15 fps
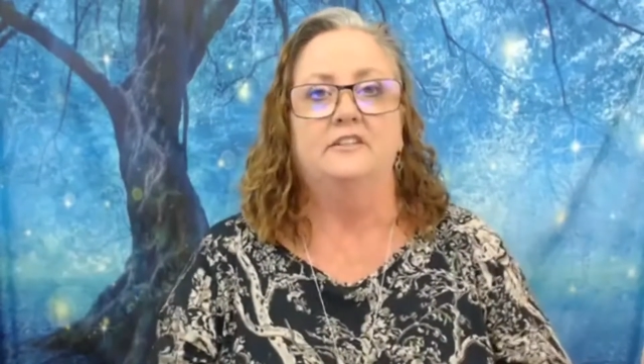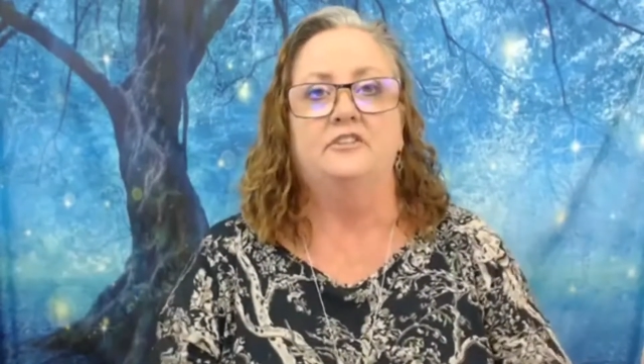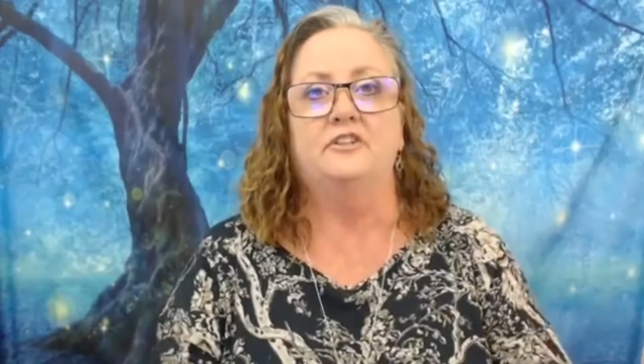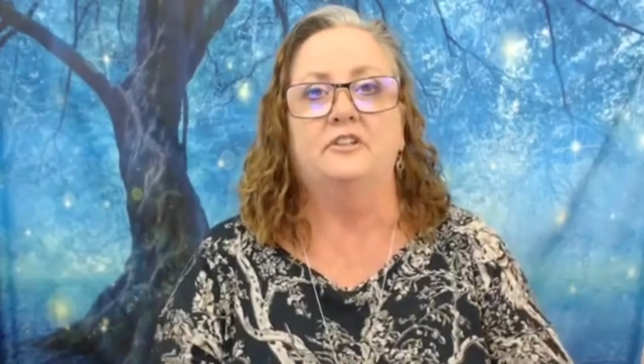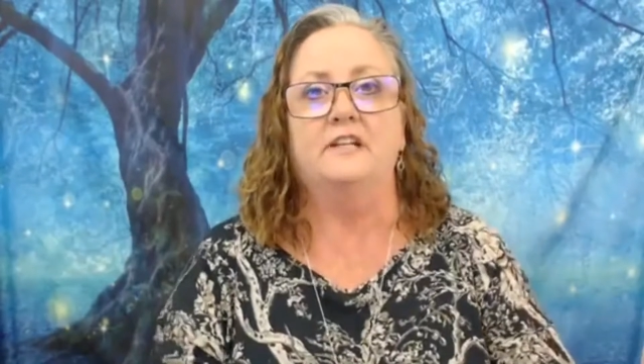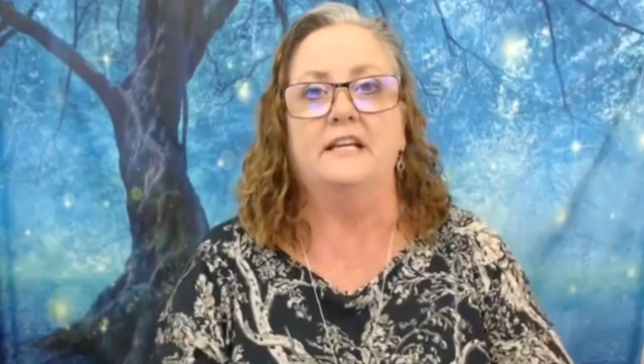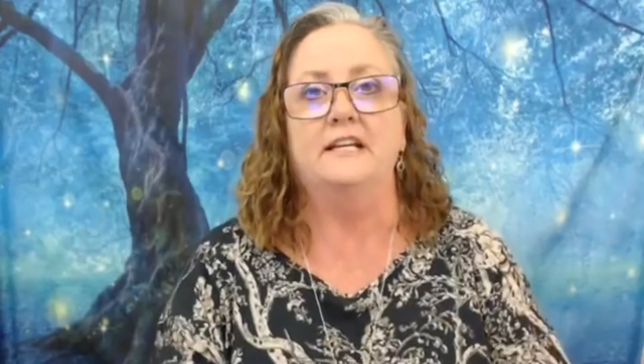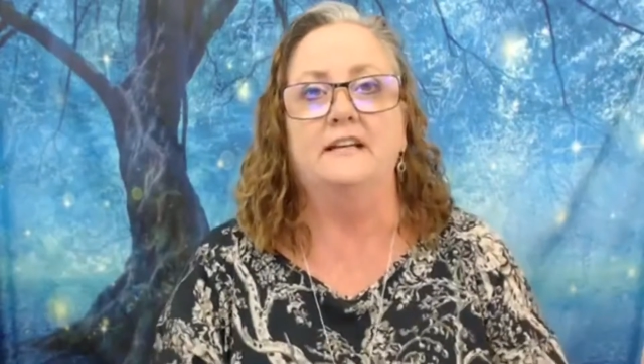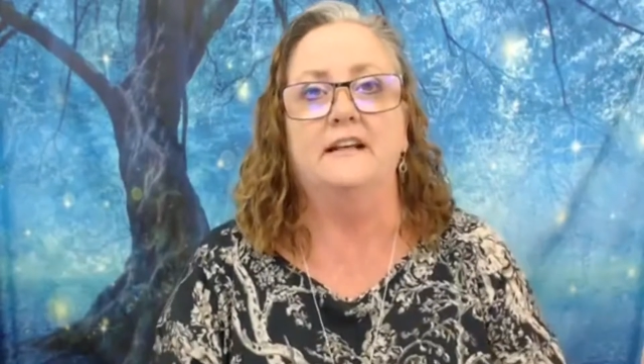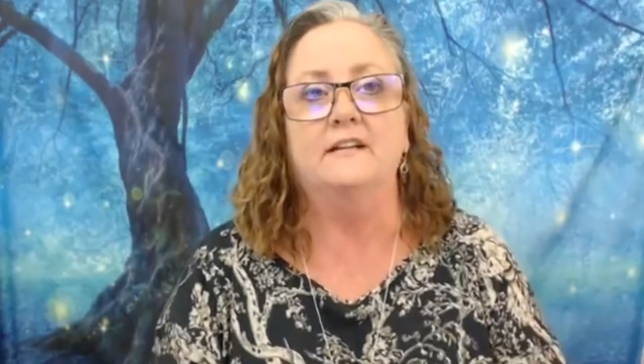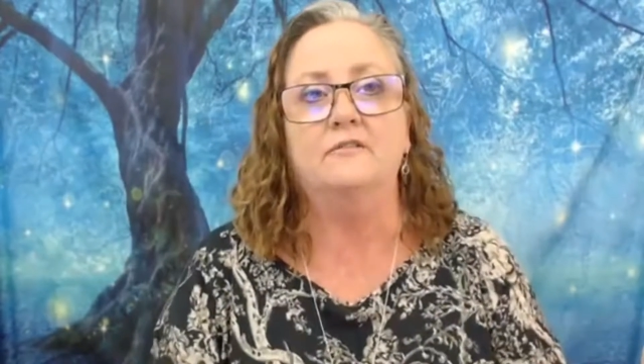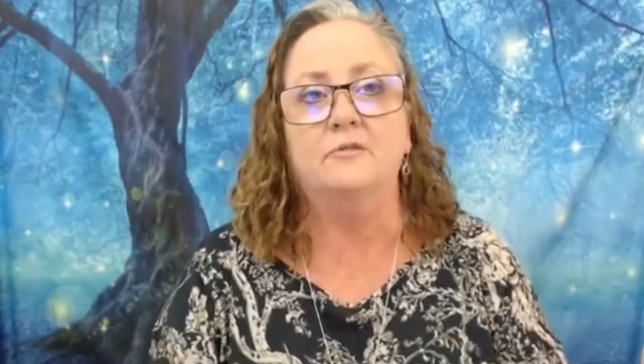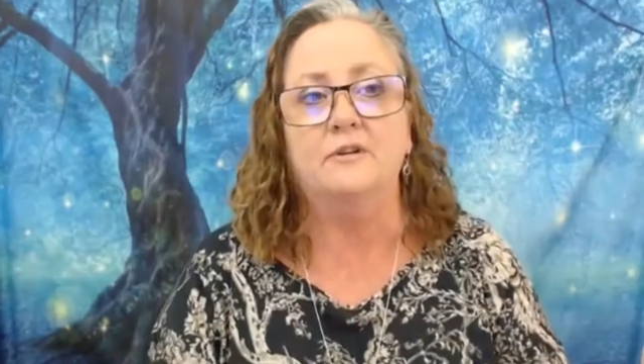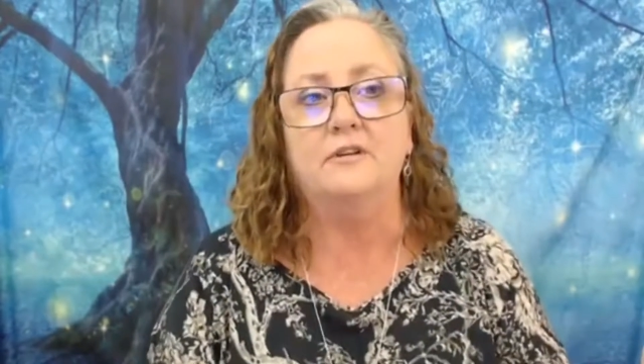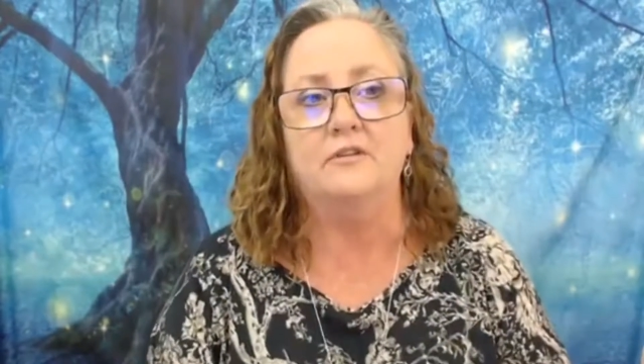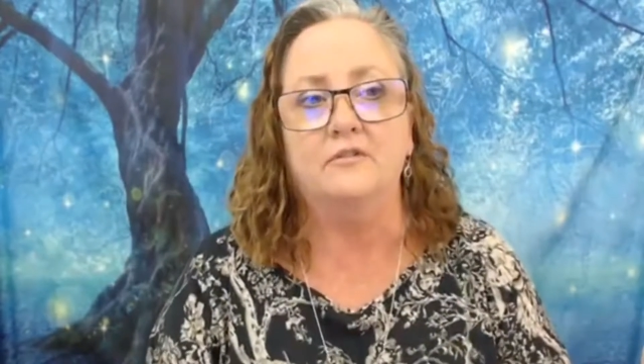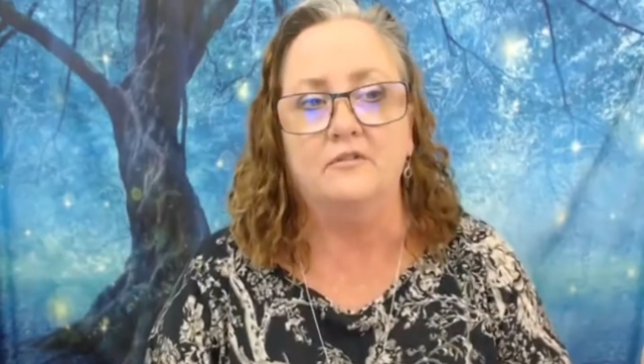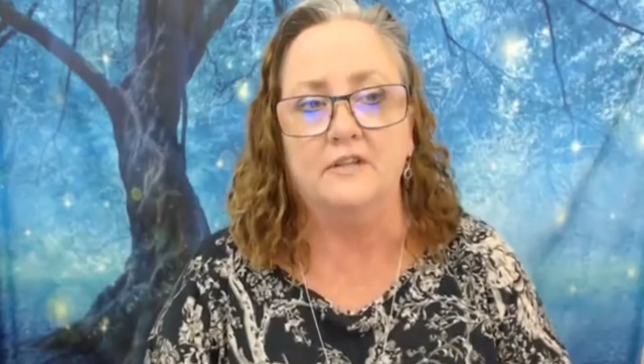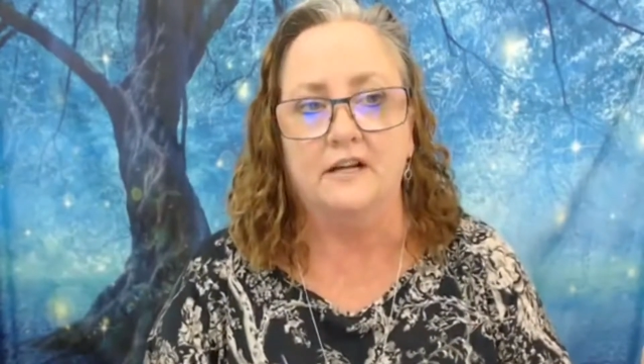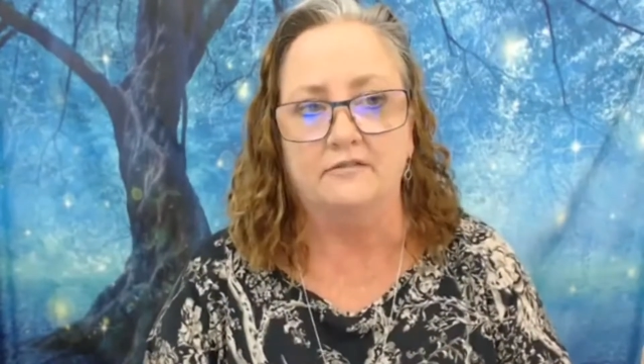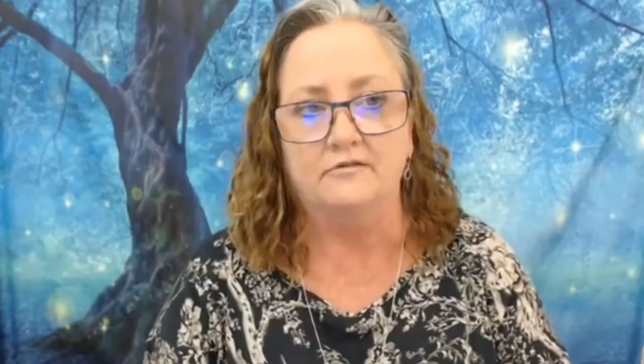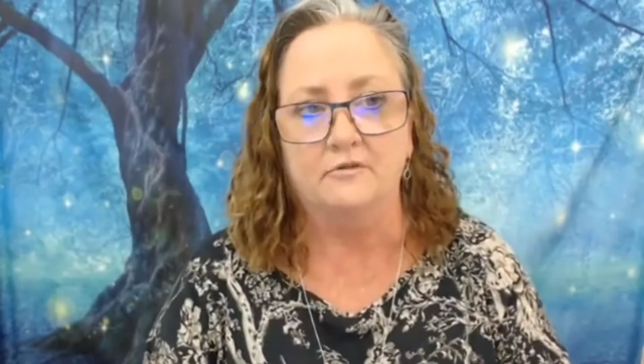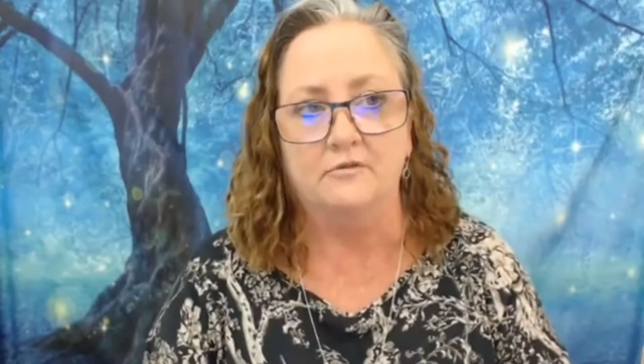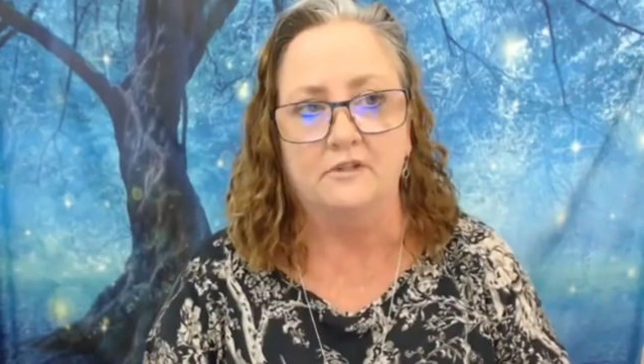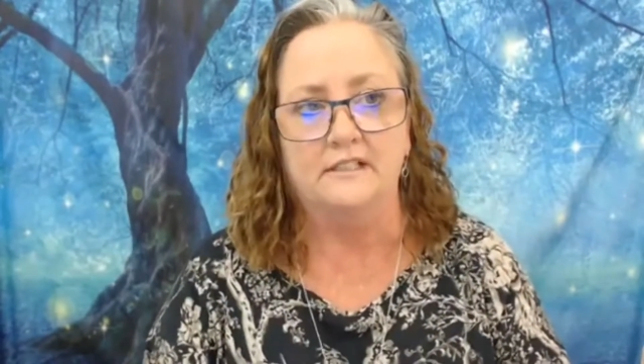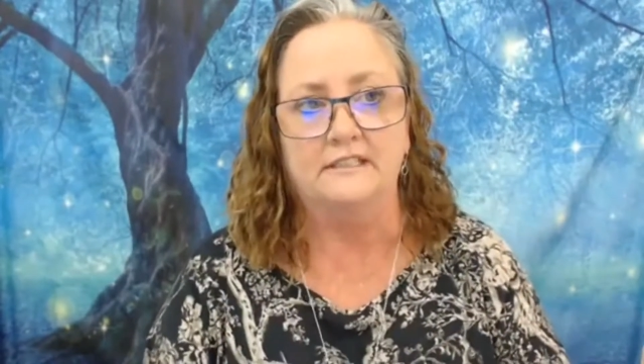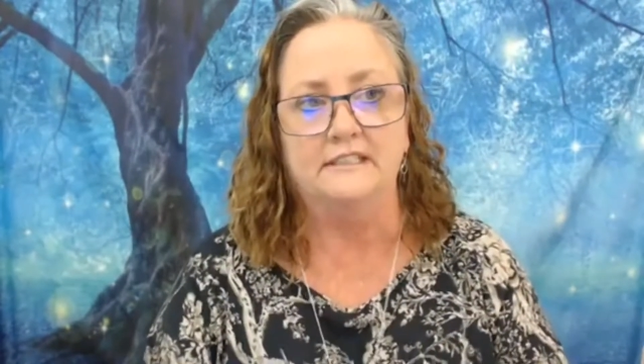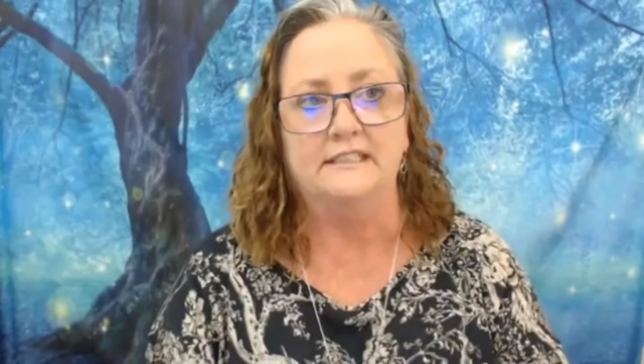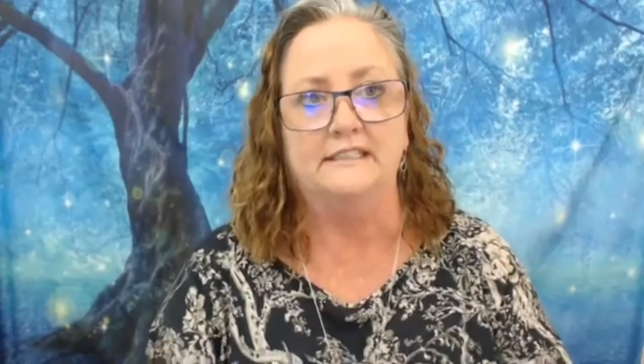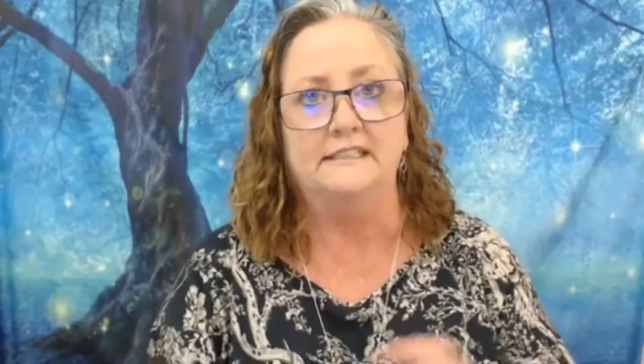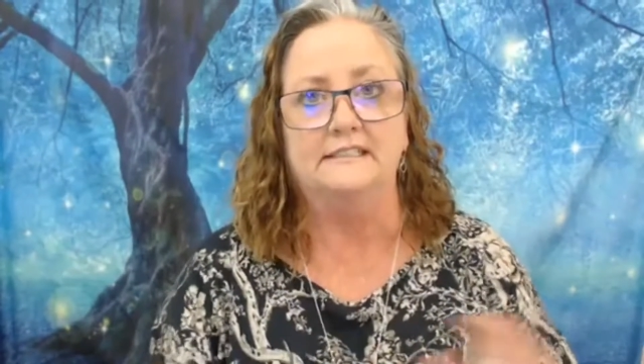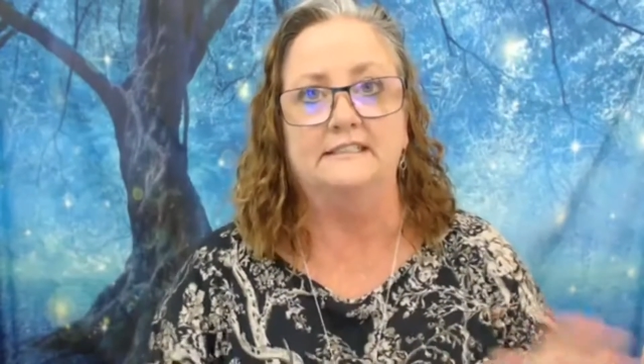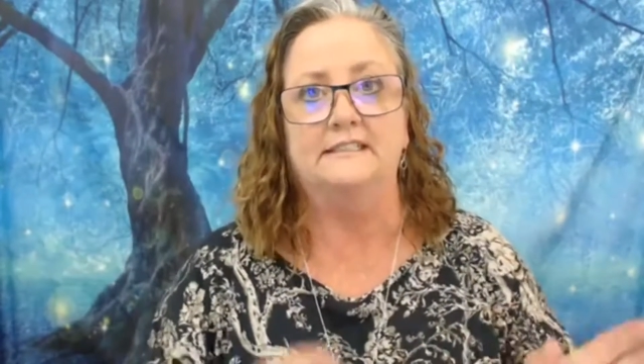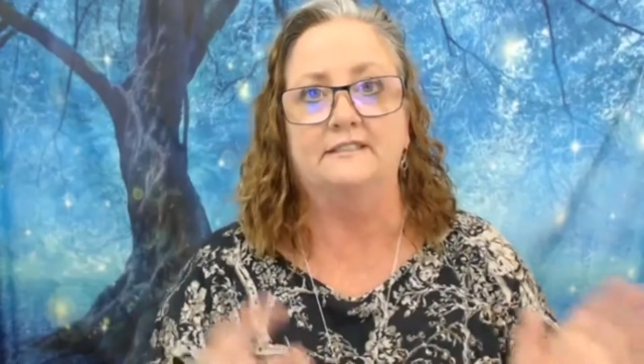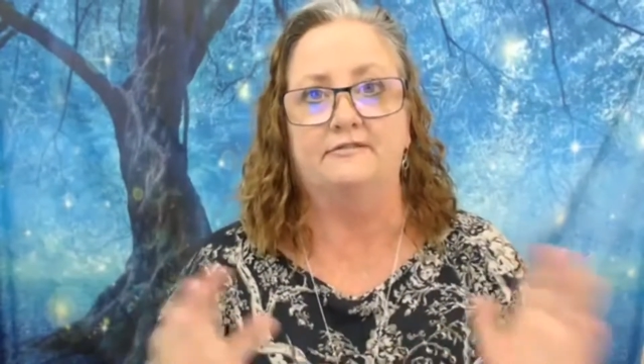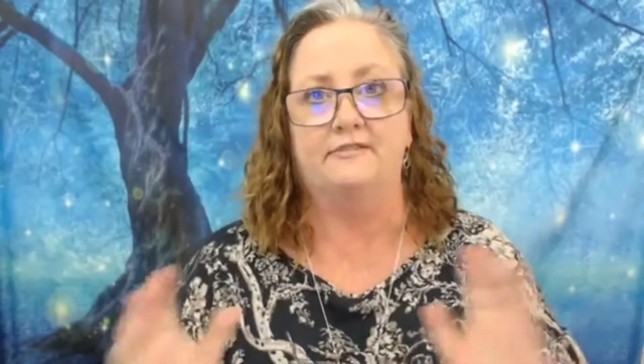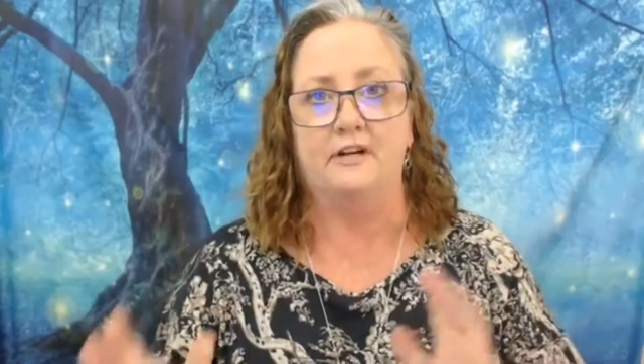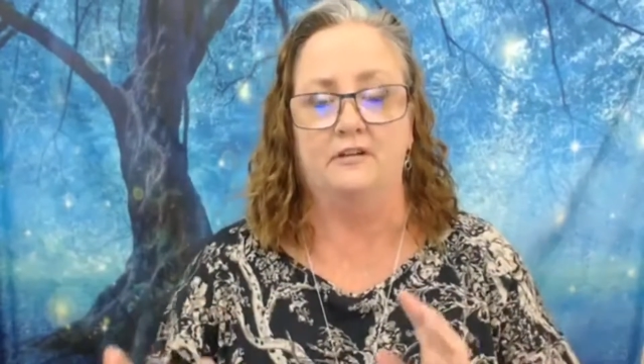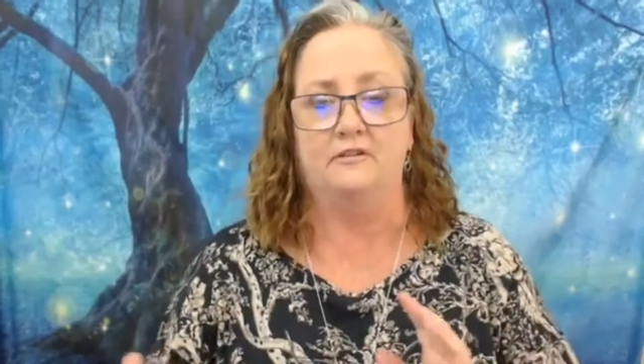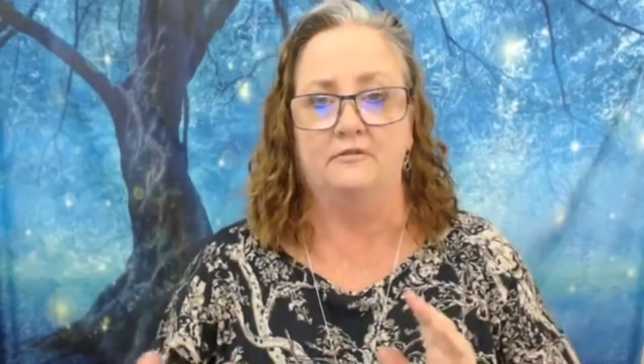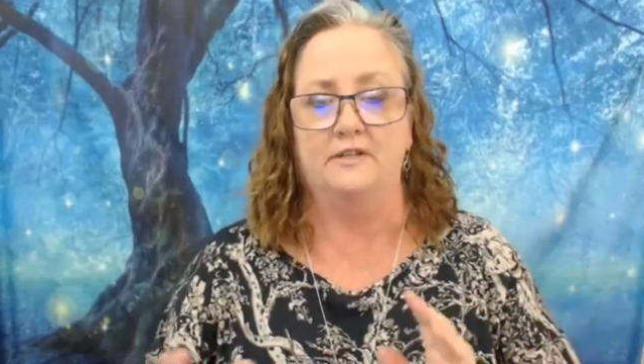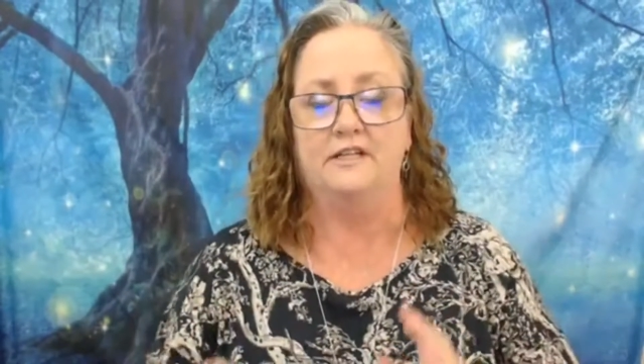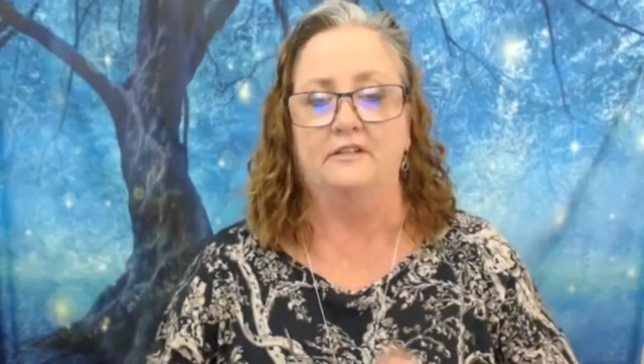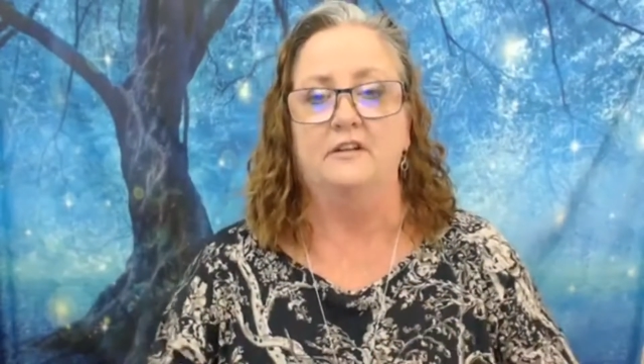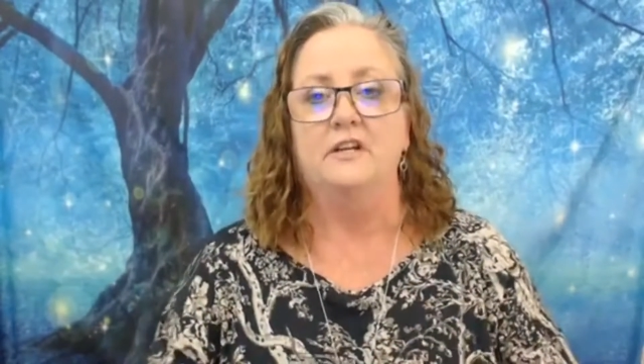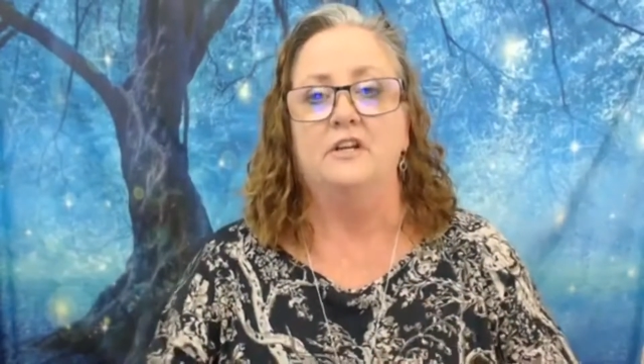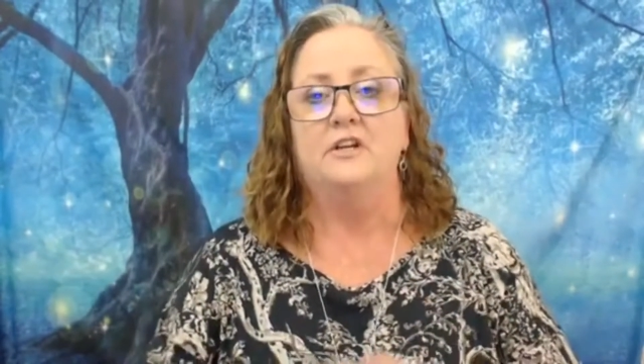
to connect with your loved one is the following.